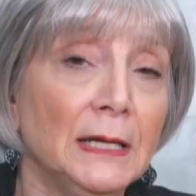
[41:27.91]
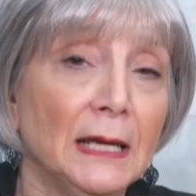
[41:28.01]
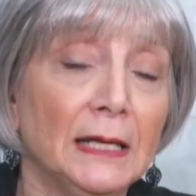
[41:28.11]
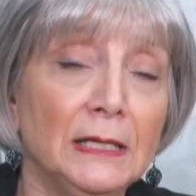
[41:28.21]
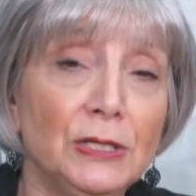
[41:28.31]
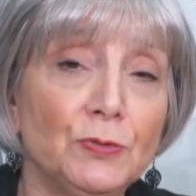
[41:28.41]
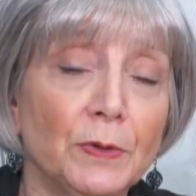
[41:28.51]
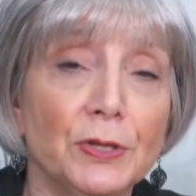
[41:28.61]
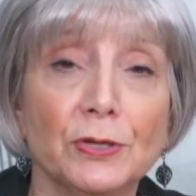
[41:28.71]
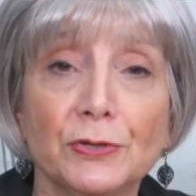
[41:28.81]
And each
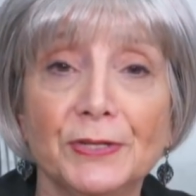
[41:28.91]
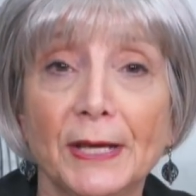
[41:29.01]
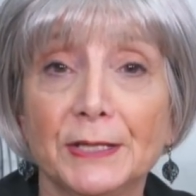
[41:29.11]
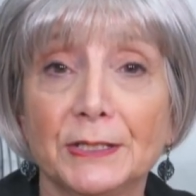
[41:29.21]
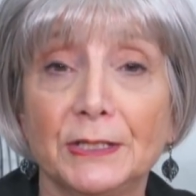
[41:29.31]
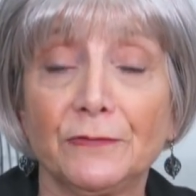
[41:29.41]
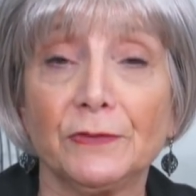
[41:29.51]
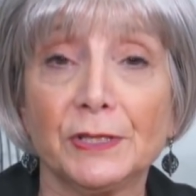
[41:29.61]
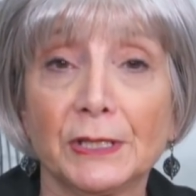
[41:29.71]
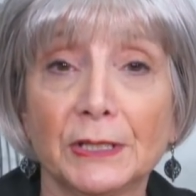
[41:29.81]
one of those has
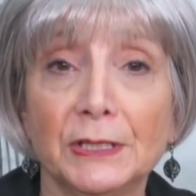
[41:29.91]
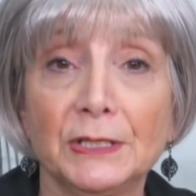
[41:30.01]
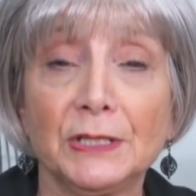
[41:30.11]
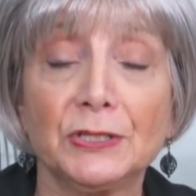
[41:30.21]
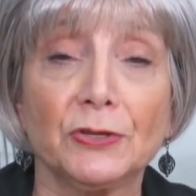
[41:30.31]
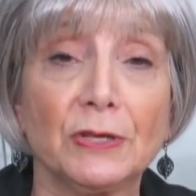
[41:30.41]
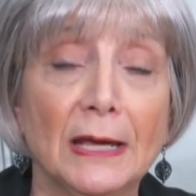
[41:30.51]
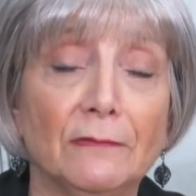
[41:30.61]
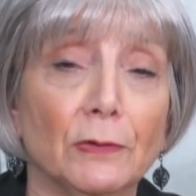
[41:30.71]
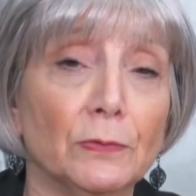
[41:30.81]
different thicknesses, so they
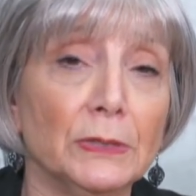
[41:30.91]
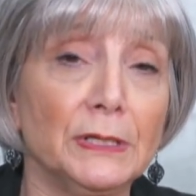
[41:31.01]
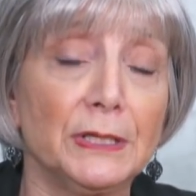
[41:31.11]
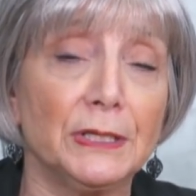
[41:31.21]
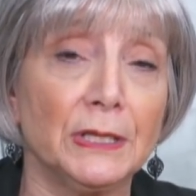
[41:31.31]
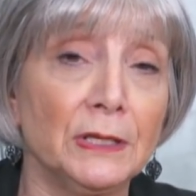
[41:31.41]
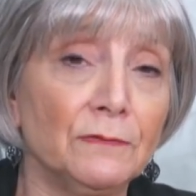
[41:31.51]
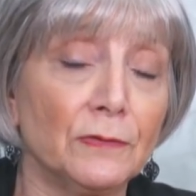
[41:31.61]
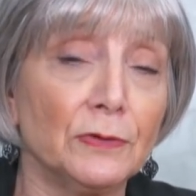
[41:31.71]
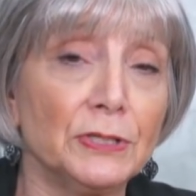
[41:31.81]
have a really thin
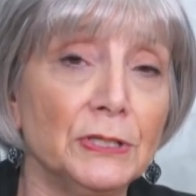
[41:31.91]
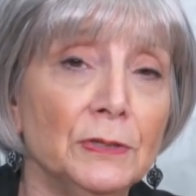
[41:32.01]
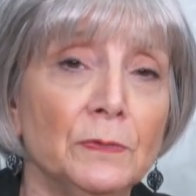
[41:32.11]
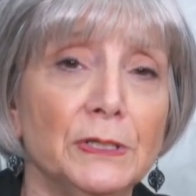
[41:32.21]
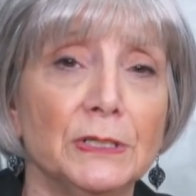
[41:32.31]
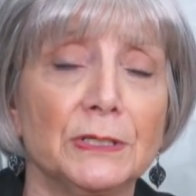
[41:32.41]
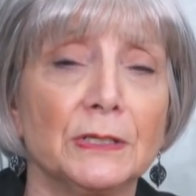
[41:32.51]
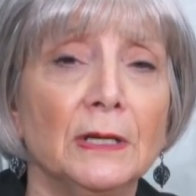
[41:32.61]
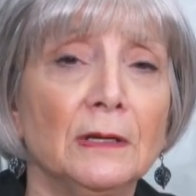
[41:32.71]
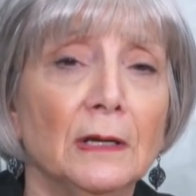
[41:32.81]
version, which is,
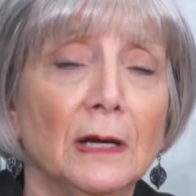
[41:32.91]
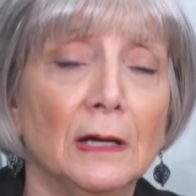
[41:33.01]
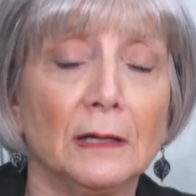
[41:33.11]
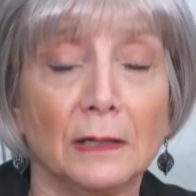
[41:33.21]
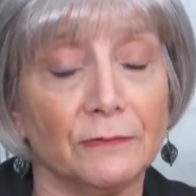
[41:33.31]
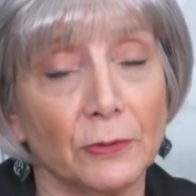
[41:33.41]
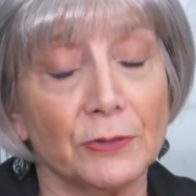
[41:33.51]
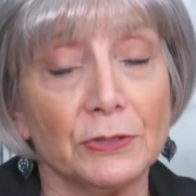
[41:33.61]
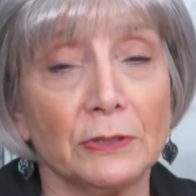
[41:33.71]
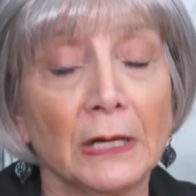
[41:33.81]
uh, of
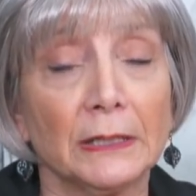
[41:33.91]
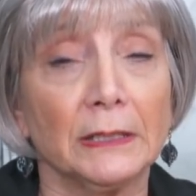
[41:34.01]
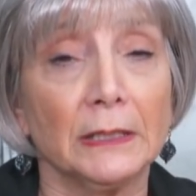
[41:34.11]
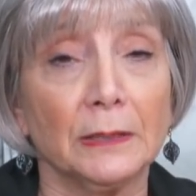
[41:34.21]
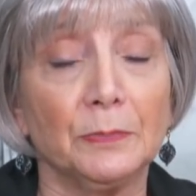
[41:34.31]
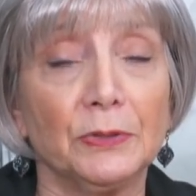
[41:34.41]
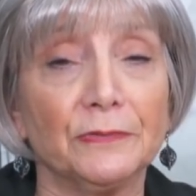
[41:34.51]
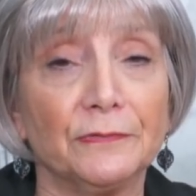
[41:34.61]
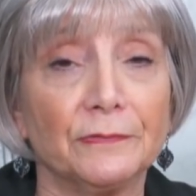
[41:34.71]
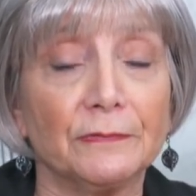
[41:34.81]
course, you're not going to get a puff
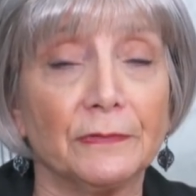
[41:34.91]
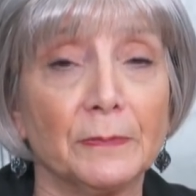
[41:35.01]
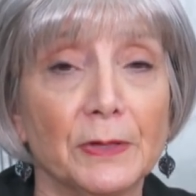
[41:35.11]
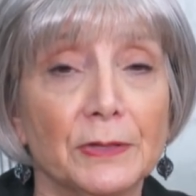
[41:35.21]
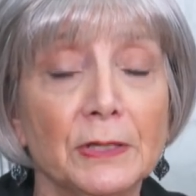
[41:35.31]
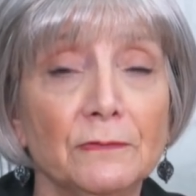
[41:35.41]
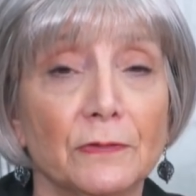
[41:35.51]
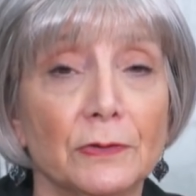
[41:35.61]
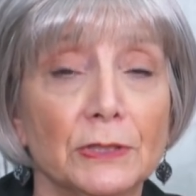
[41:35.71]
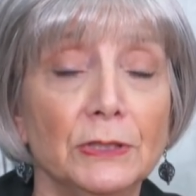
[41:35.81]
from the thin
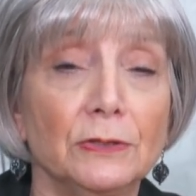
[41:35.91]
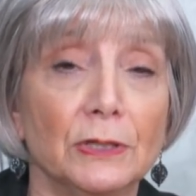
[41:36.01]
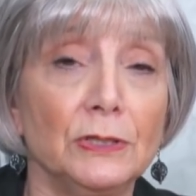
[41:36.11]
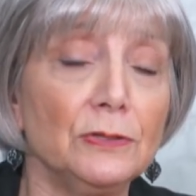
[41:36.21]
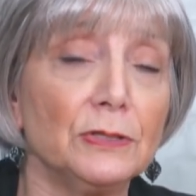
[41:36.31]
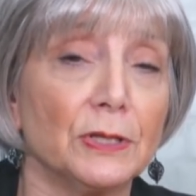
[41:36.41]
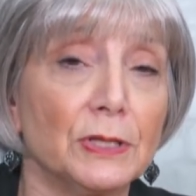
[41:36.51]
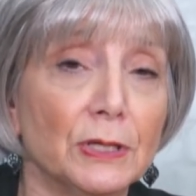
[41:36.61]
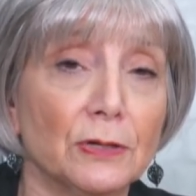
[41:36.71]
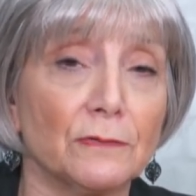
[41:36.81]
version. You can use a
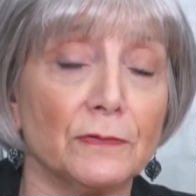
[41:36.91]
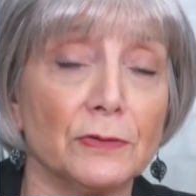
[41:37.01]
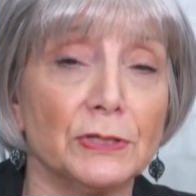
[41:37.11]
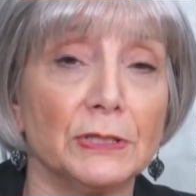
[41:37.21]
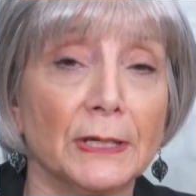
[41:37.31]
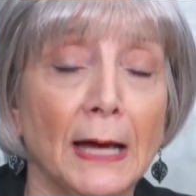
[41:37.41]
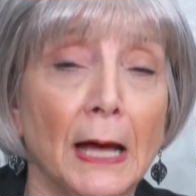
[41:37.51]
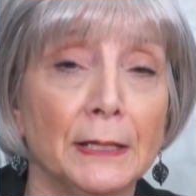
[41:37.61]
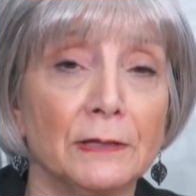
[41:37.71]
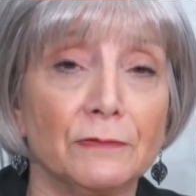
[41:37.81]
thicker version of
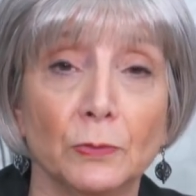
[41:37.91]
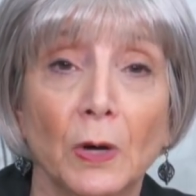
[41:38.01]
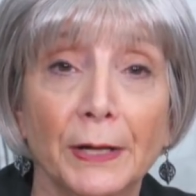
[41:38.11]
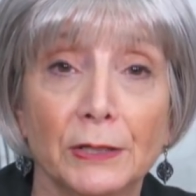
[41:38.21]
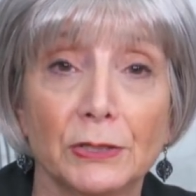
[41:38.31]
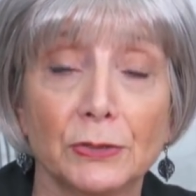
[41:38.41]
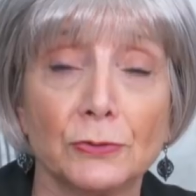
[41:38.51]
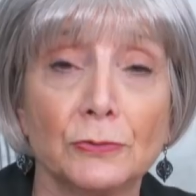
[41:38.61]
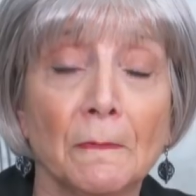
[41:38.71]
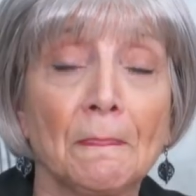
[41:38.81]
cotton if you wanted to.